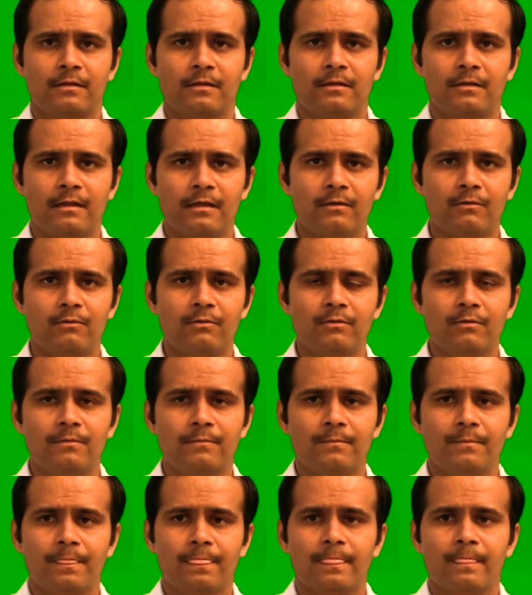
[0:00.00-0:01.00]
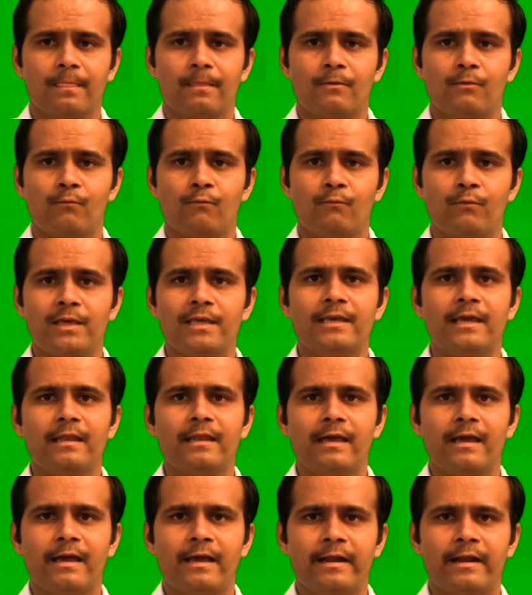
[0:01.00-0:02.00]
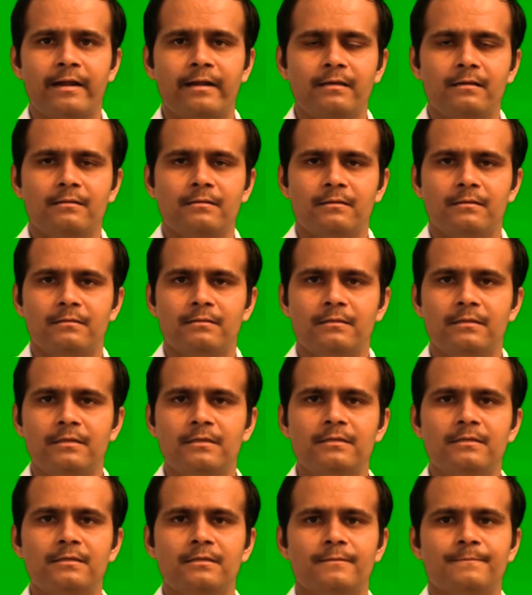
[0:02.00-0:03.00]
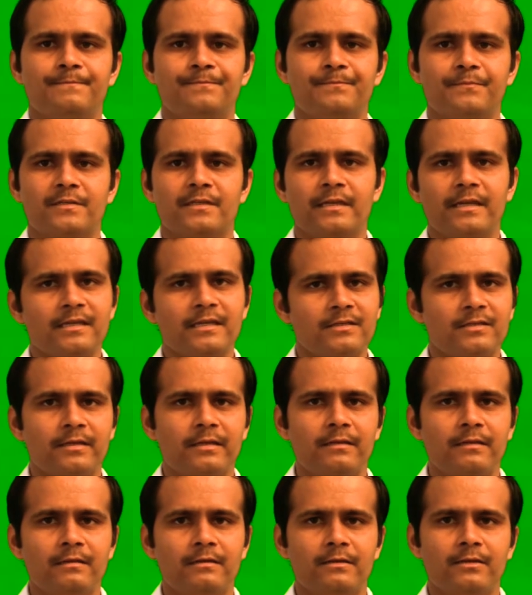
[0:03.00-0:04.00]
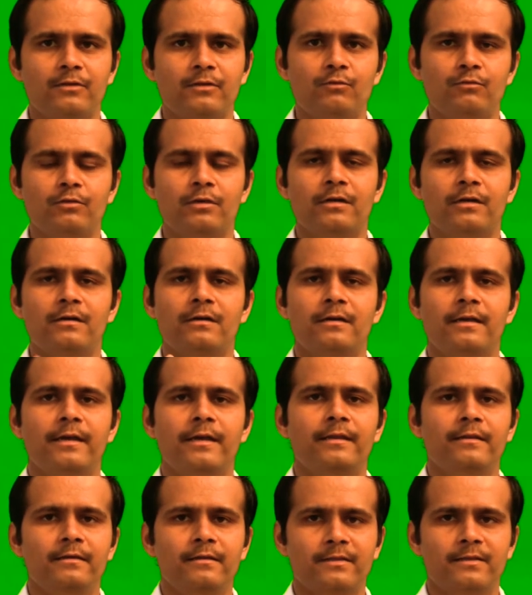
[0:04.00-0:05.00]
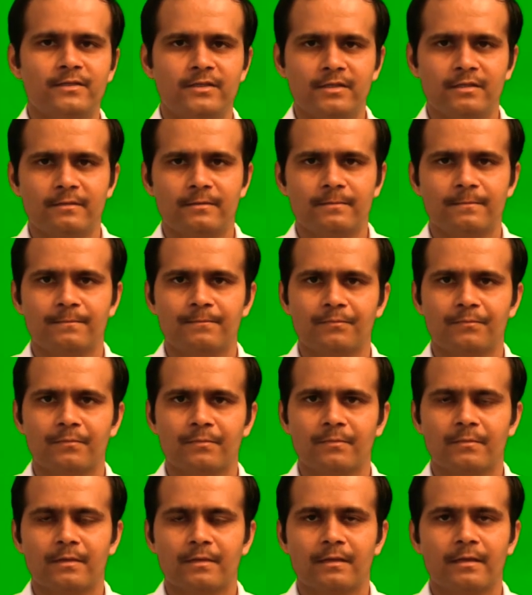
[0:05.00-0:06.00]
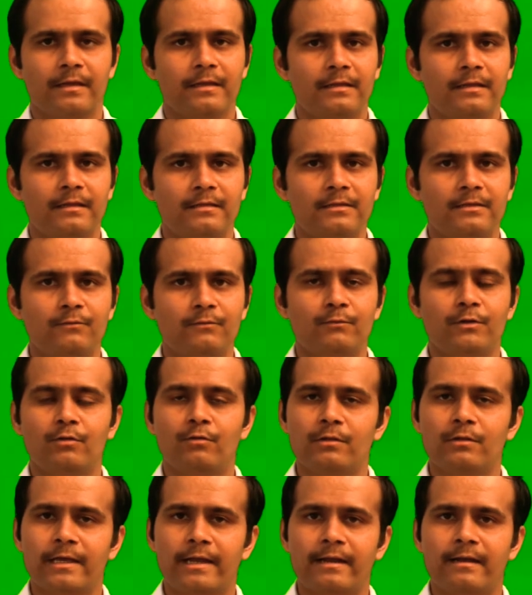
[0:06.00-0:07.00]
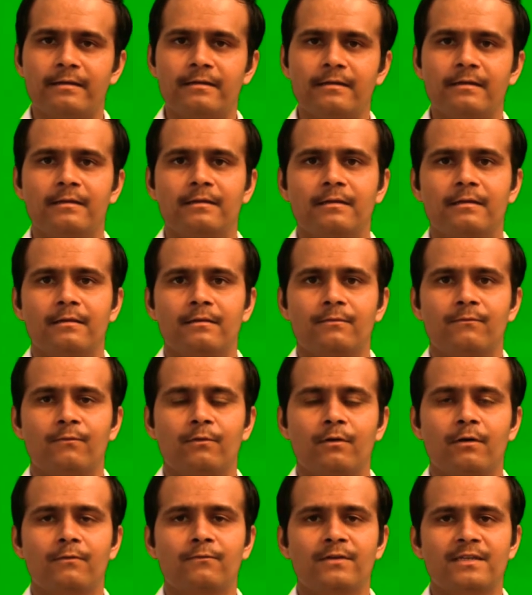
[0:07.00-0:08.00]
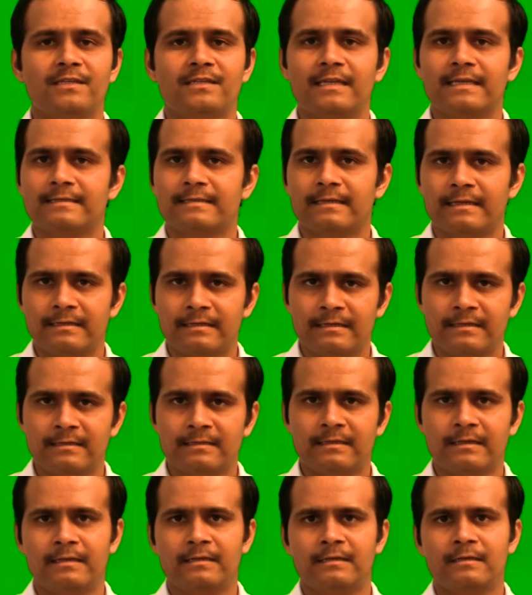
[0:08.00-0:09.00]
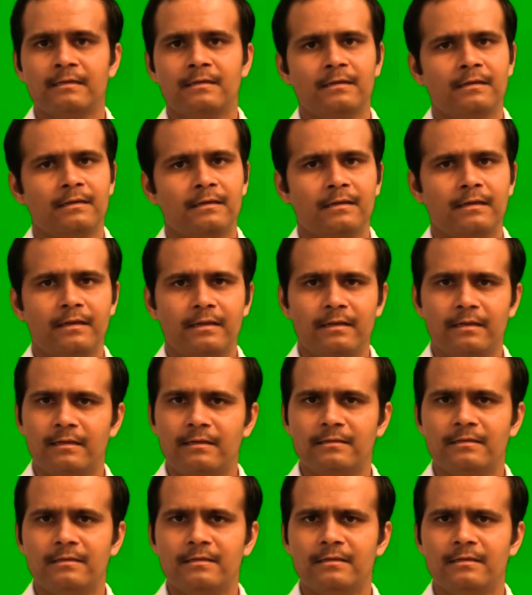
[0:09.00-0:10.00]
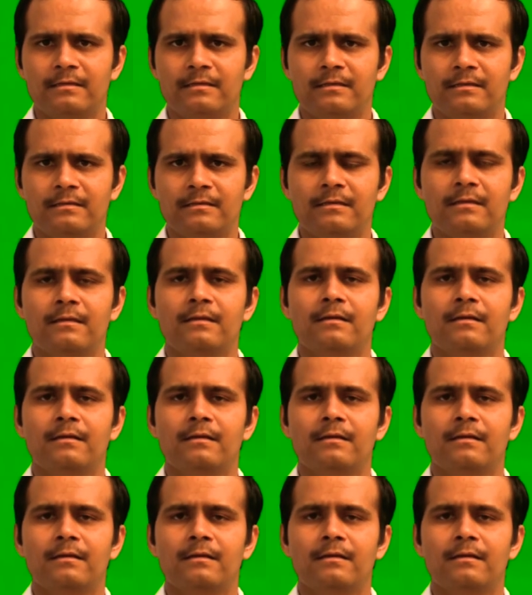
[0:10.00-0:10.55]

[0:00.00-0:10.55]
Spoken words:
Now we can add these correction into the energy. Energy, we know that for first excited state, energy is